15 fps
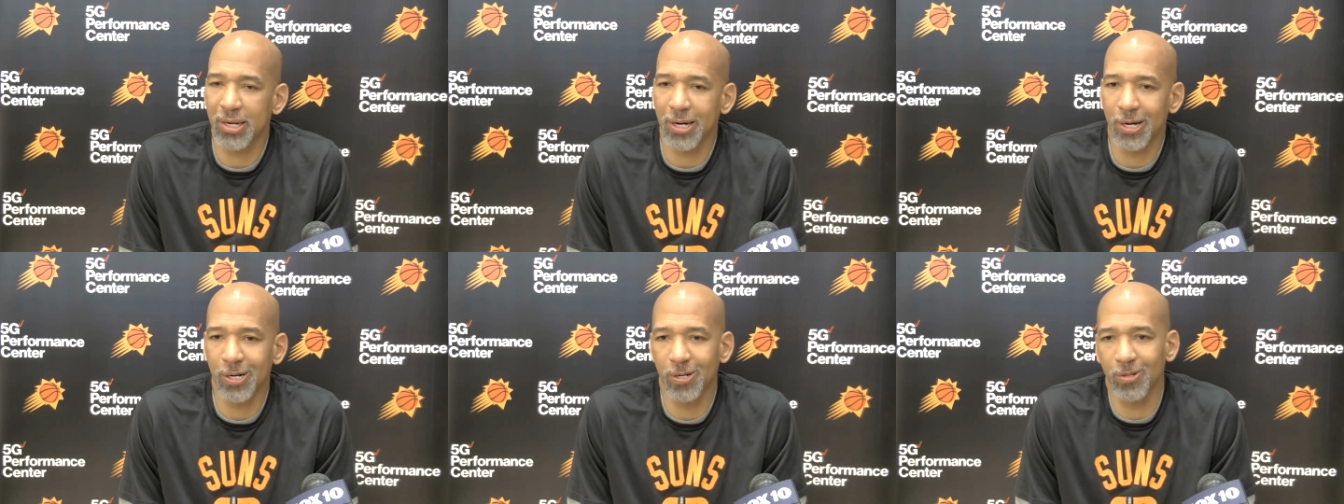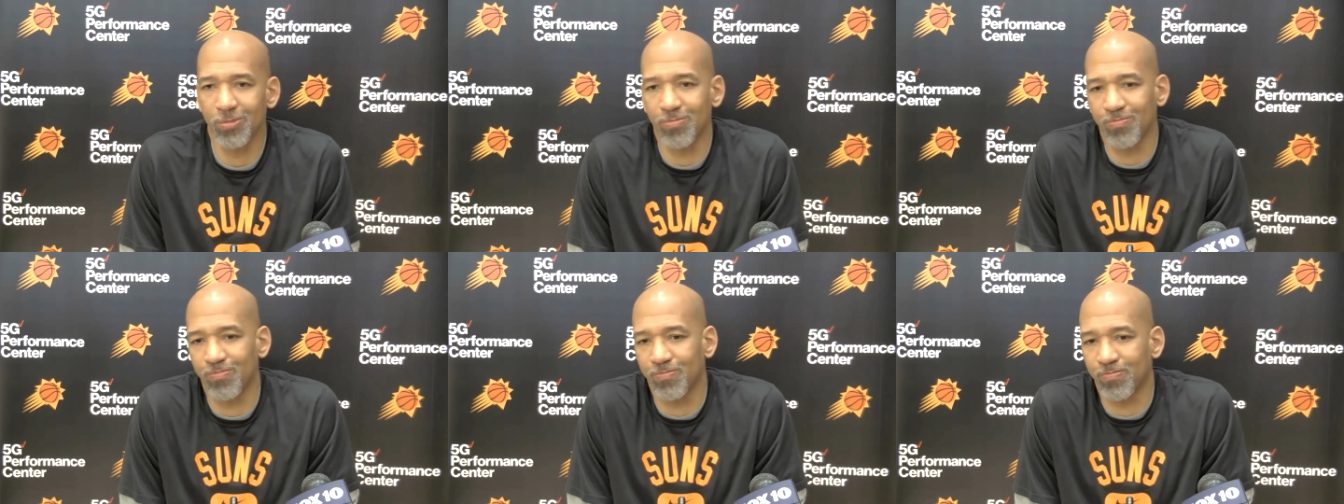
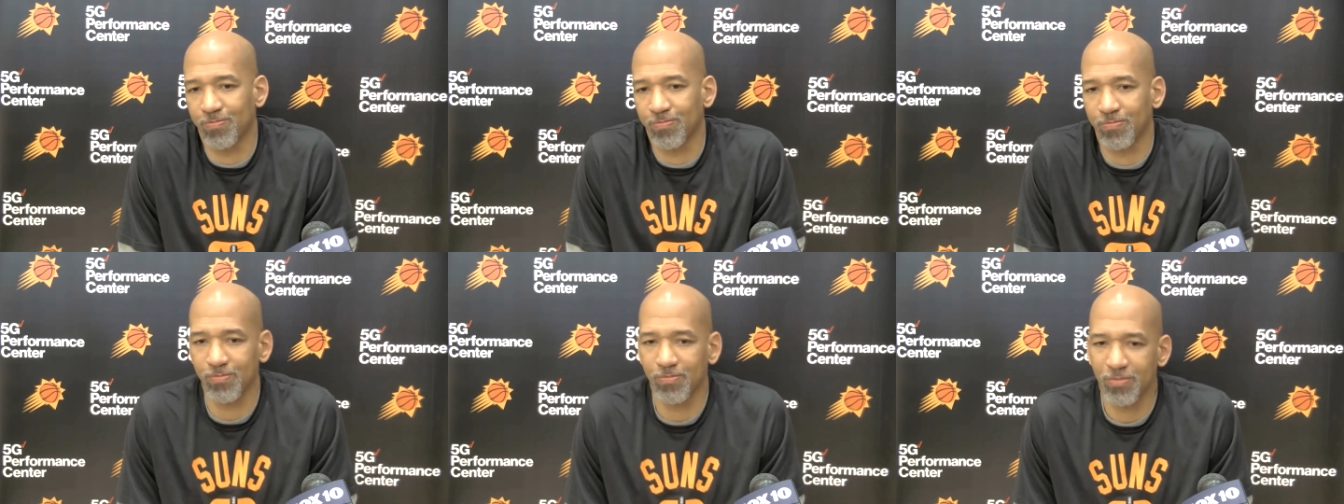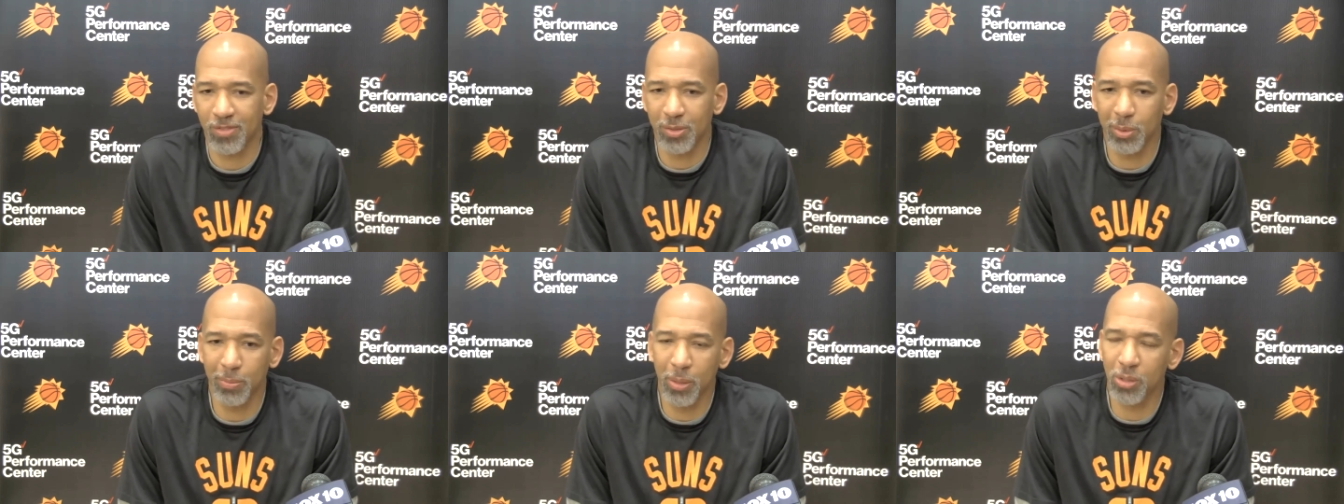Um,
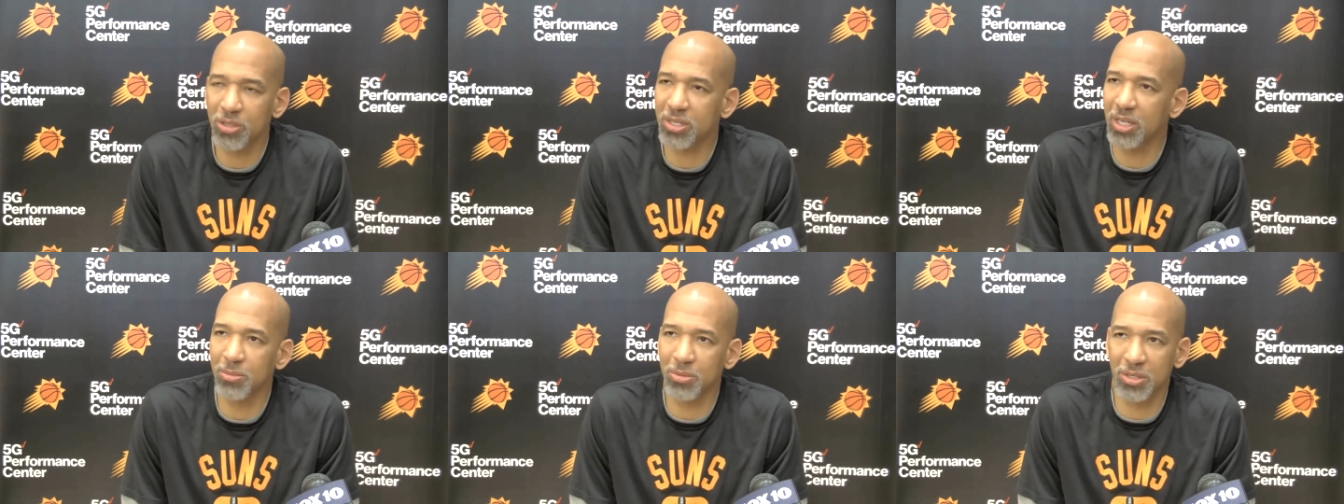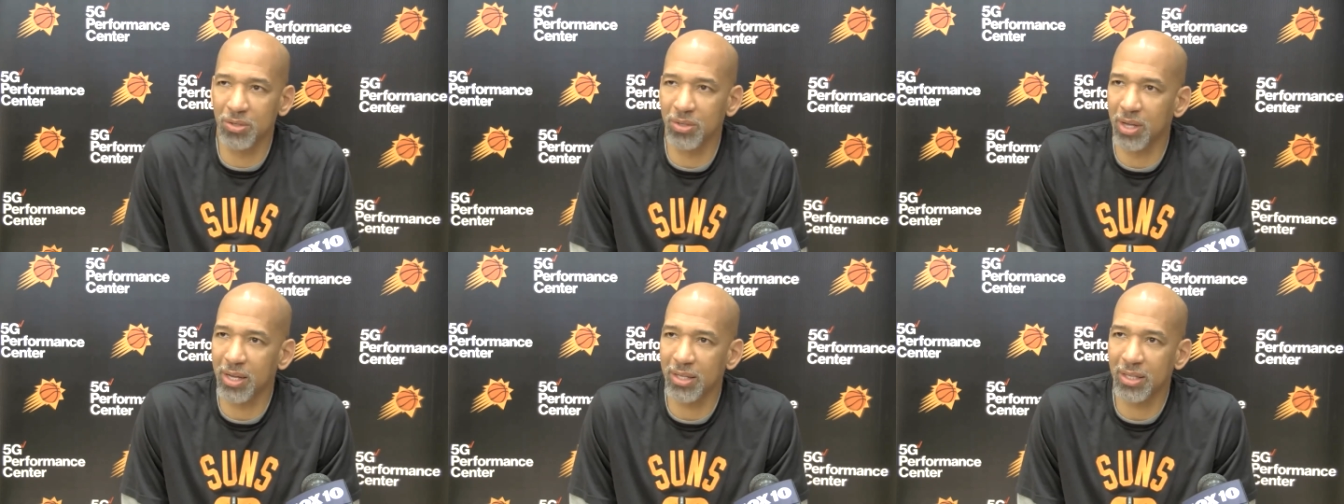most teams do
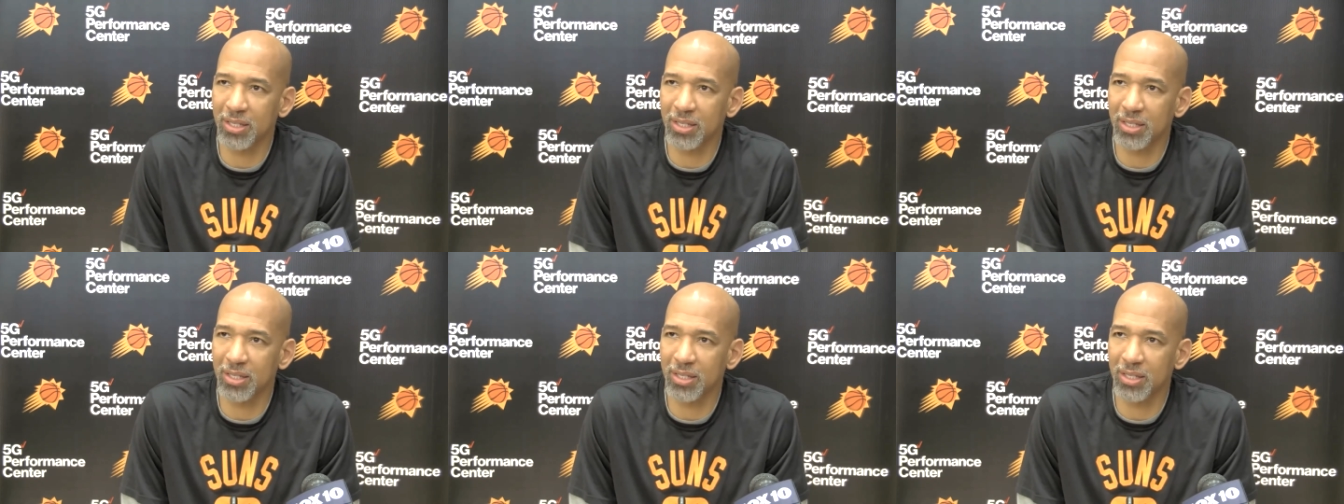that.